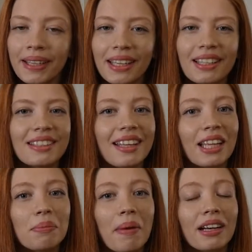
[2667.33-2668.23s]
It's
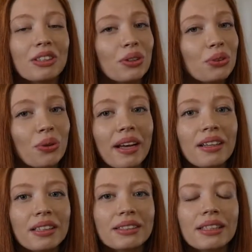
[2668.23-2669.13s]
not marathon
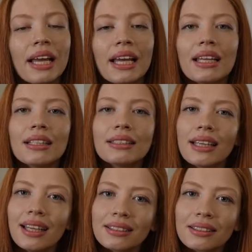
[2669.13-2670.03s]
runners, it's
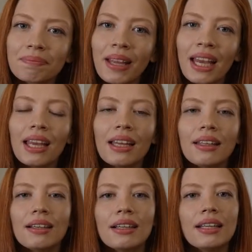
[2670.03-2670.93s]
kids. In
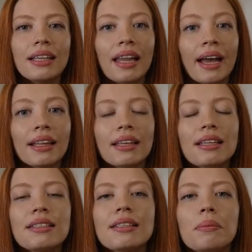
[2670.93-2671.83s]
the early
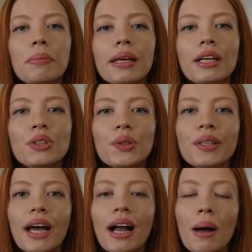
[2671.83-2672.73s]
90s, the big
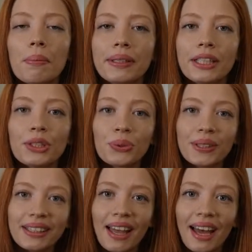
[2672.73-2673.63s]
soda companies
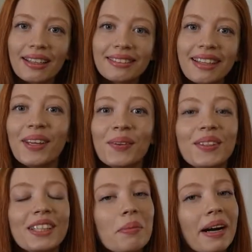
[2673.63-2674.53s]
realized they
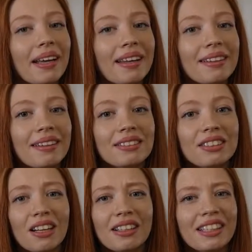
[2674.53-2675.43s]
couldn't market a
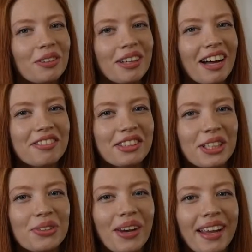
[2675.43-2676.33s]
salty
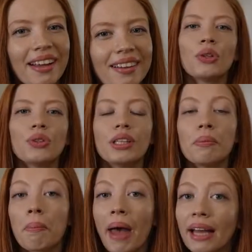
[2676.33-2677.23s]
recovery drink to the
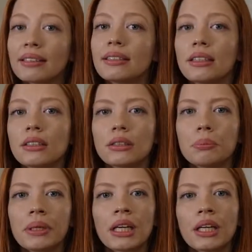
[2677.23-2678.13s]
masses
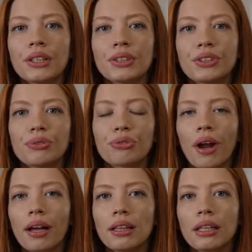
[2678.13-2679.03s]
because,
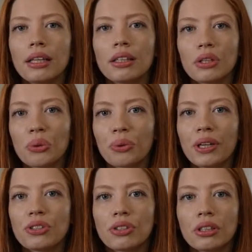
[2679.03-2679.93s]
frankly, the
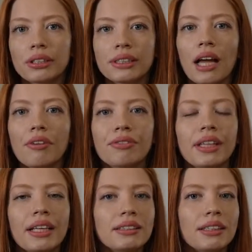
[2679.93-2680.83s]
original stuff
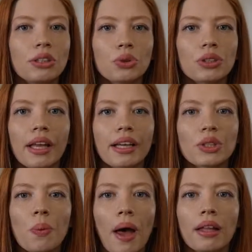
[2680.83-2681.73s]
tasted just like
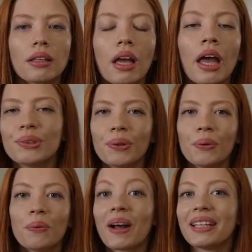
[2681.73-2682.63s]
sweat. So
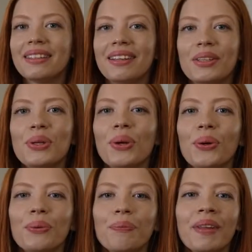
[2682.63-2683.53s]
what did they
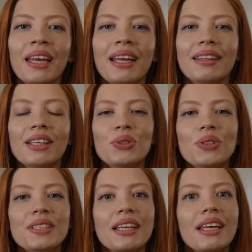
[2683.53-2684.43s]
do? They
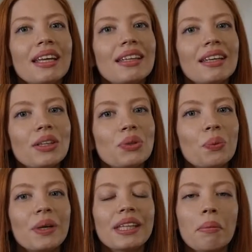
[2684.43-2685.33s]
just hit it
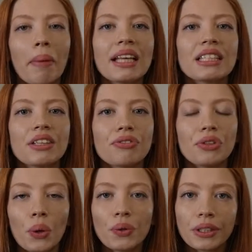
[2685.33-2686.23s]
with a massive
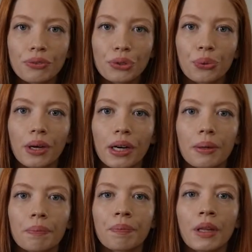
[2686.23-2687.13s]
dose of
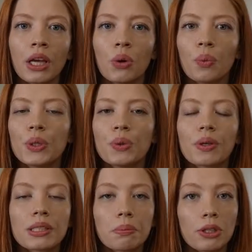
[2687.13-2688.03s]
sugar. We took
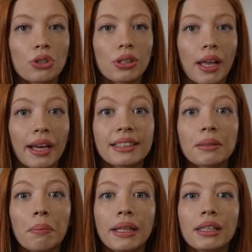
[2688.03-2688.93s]
a specialized
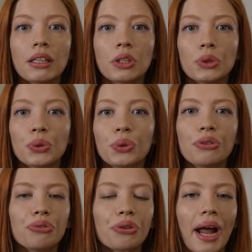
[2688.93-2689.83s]
medical
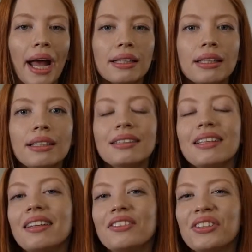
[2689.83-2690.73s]
tool for athletes
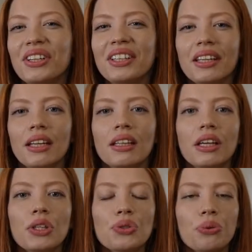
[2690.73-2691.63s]
and turned it
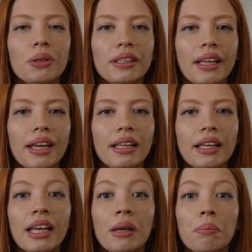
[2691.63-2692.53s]
into a
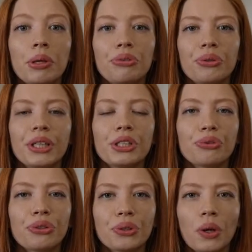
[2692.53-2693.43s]
daily beverage
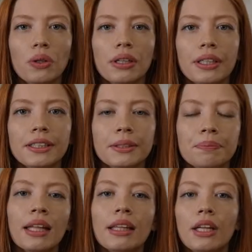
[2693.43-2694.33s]
for toddlers.
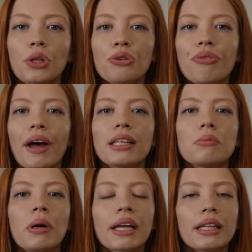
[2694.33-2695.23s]
The new fat
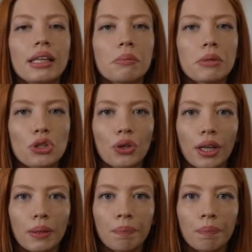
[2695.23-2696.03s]
marketing machine.